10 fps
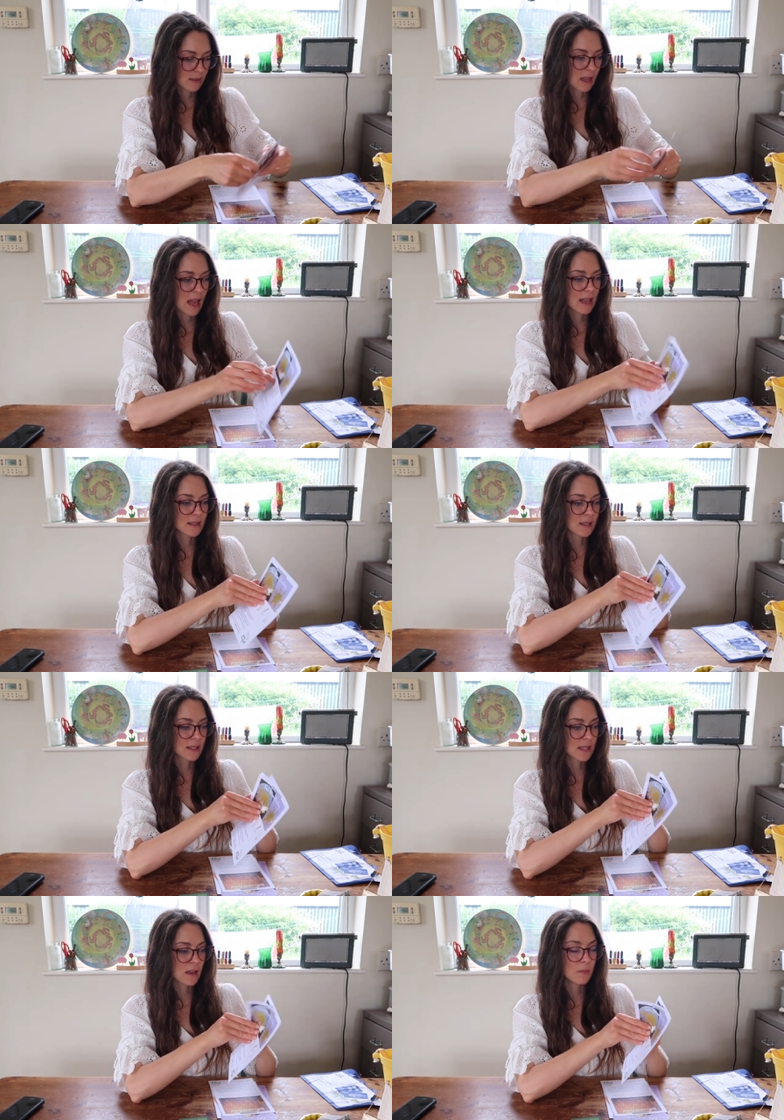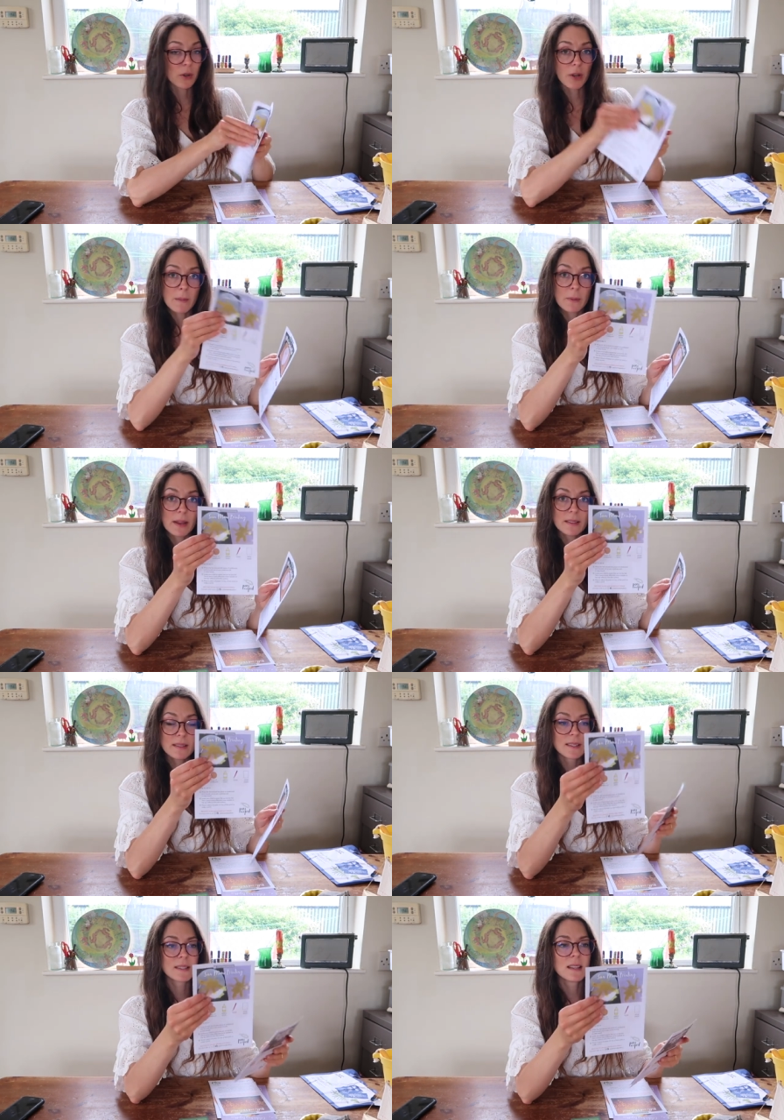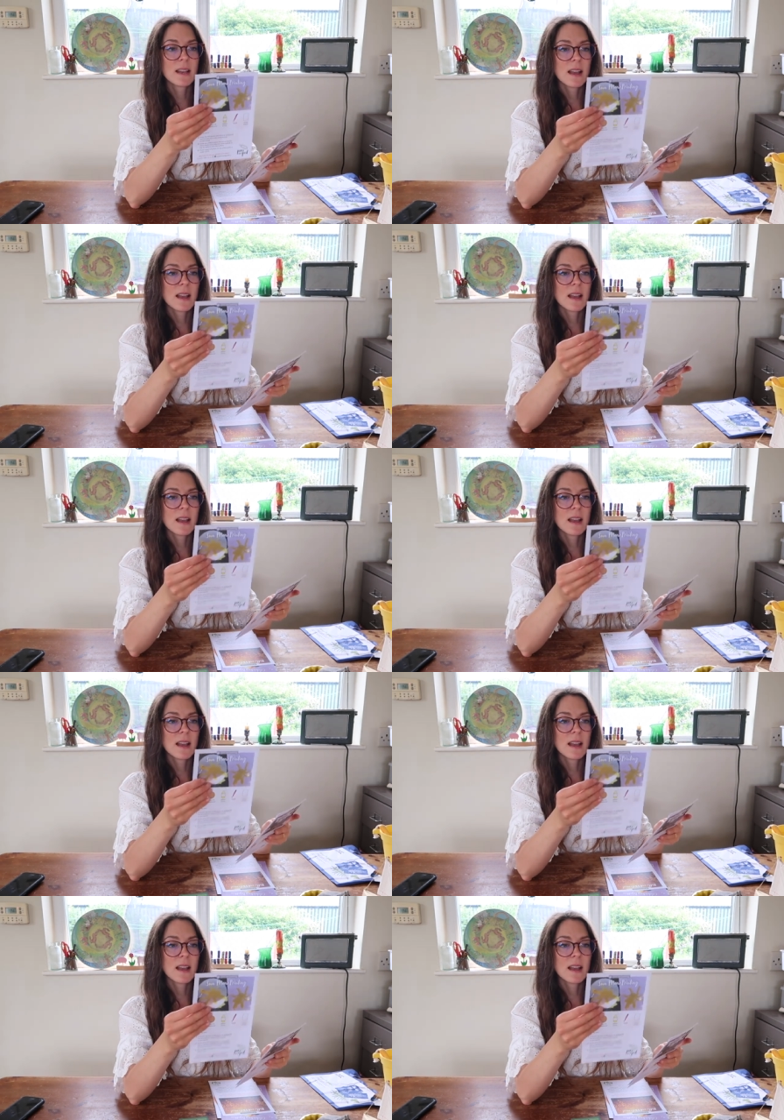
There's the sun mono prints.